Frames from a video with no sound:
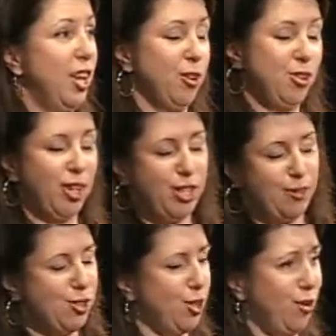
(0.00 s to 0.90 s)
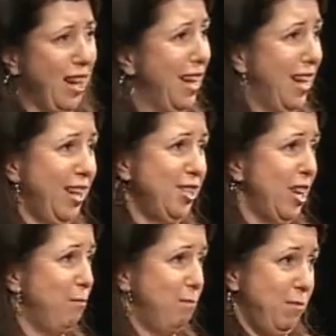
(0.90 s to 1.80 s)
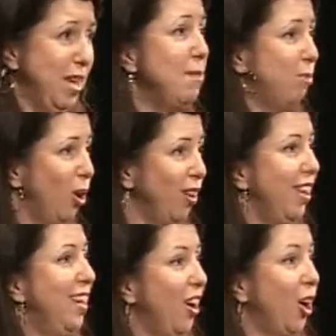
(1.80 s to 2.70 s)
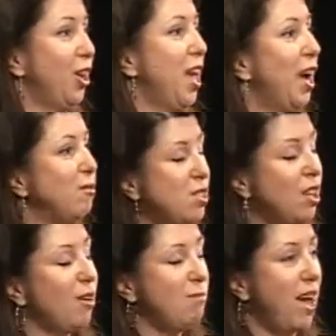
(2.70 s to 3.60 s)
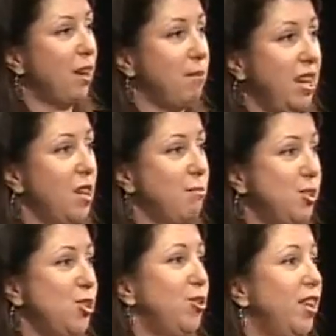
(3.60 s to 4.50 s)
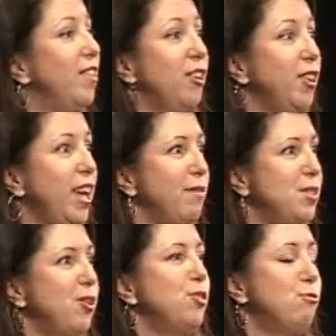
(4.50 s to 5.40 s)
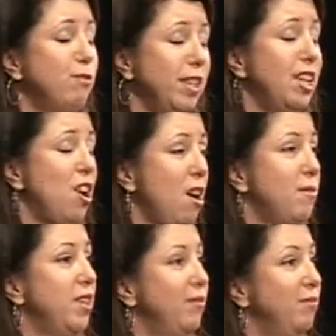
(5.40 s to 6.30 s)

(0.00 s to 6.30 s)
studies have shown 8 out of 10 people are going to have some back pain episode in their life. So it's really common.